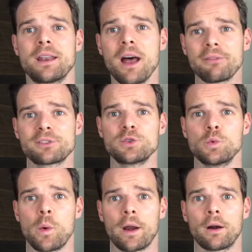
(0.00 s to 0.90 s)
enough to
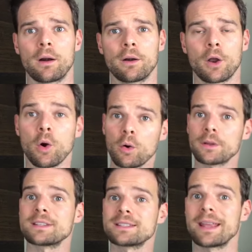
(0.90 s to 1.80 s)
where Nicole
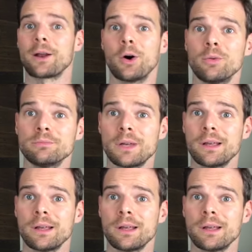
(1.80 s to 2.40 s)
could stay at home